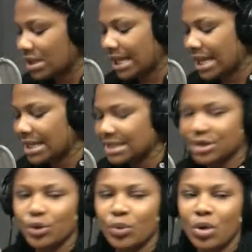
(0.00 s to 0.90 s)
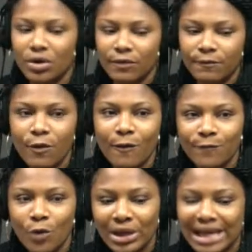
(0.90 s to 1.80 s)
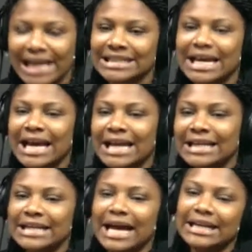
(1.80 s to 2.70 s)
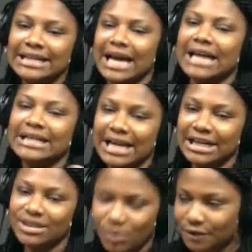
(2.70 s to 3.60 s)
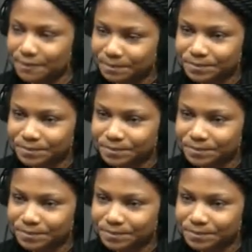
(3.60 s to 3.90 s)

Again, 01448 9981.